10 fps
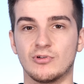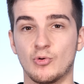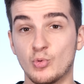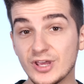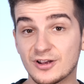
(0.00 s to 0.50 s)
with
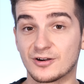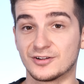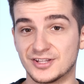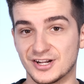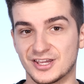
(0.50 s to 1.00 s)
a
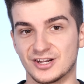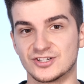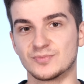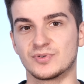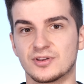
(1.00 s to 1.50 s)
weaker dedicated
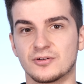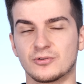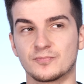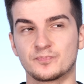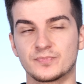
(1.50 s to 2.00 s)

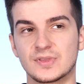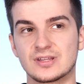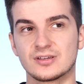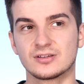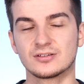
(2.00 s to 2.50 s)
GPU.
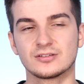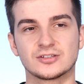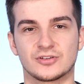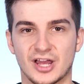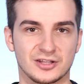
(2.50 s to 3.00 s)

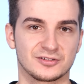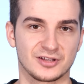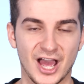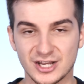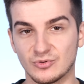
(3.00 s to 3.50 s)
So yeah,
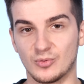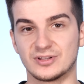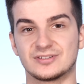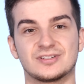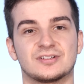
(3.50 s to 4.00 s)
at the
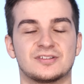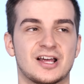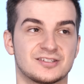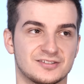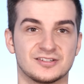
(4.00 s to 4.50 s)
moment,
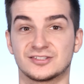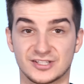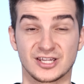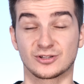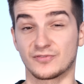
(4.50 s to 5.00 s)
that's the
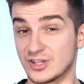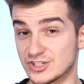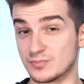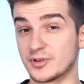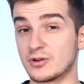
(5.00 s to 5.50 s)
state of
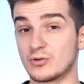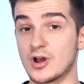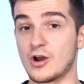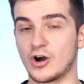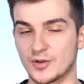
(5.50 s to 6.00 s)
eGPU
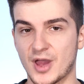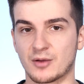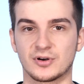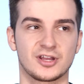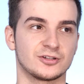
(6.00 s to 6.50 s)
on a
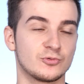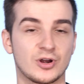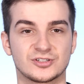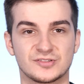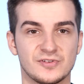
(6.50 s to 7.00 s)
Mac. But again, do
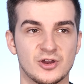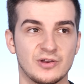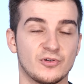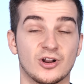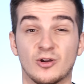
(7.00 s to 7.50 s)
watch this video
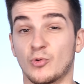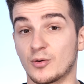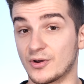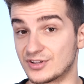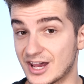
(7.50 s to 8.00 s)
if you want to know more about